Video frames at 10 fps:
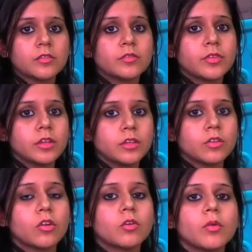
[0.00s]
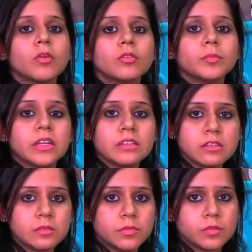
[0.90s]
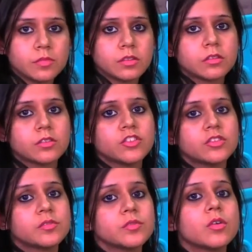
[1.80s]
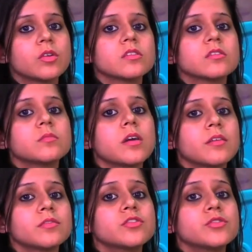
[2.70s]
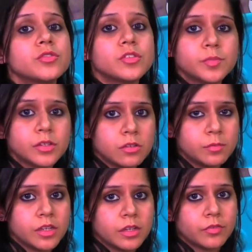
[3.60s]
if we talk about main symptoms, then the children with autism have stereotypical